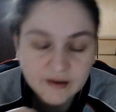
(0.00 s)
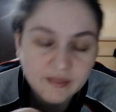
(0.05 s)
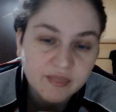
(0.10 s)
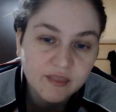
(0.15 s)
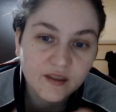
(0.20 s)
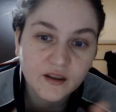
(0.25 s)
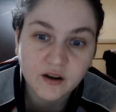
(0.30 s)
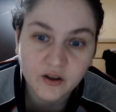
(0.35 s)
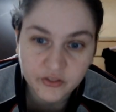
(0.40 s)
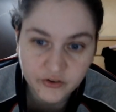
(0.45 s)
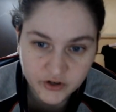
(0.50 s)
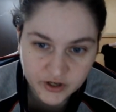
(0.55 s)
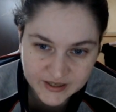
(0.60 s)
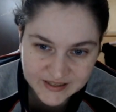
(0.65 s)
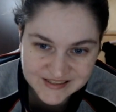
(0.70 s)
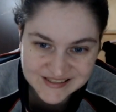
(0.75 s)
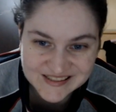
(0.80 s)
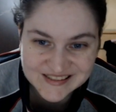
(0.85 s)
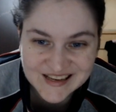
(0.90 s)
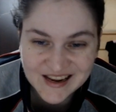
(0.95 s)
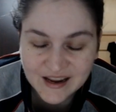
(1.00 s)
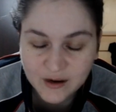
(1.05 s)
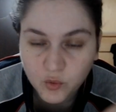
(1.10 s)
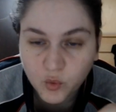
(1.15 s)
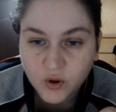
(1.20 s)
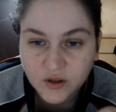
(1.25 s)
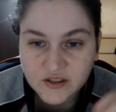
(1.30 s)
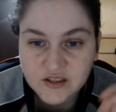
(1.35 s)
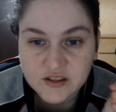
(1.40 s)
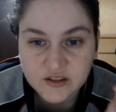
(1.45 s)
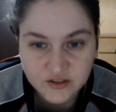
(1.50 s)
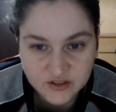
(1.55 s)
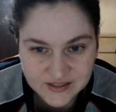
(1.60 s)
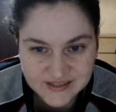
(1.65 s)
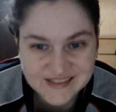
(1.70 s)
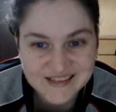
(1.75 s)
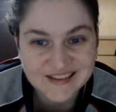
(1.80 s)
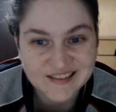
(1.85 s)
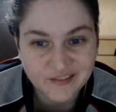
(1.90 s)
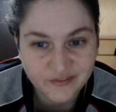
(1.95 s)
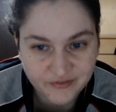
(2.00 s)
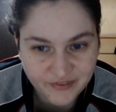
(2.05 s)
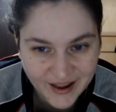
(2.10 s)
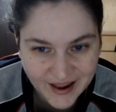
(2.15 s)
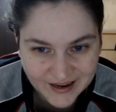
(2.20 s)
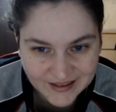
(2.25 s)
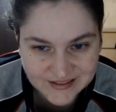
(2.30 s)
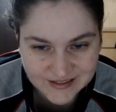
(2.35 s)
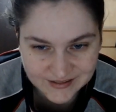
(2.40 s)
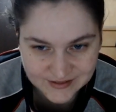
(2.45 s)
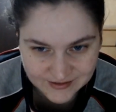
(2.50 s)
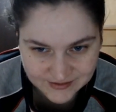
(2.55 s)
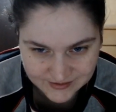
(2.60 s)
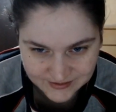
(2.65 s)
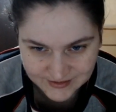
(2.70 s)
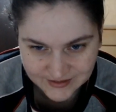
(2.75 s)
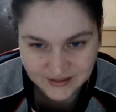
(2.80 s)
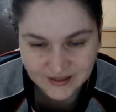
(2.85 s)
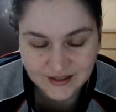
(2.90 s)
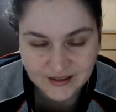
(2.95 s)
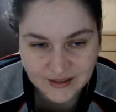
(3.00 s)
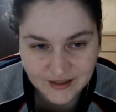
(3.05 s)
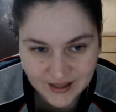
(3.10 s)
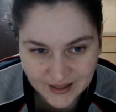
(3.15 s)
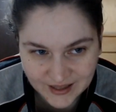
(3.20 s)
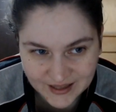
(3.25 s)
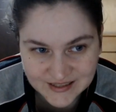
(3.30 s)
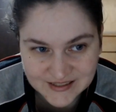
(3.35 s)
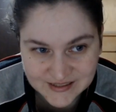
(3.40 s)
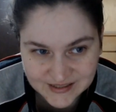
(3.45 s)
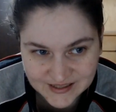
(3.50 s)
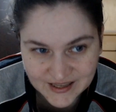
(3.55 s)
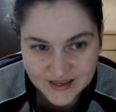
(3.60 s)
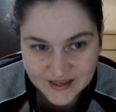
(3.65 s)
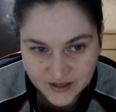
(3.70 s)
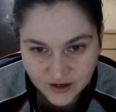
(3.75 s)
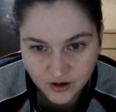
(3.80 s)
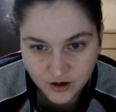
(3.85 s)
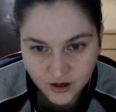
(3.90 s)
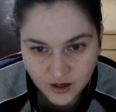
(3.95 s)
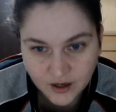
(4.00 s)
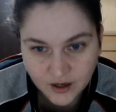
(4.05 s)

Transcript: The other instead wants you to see the facts as they are.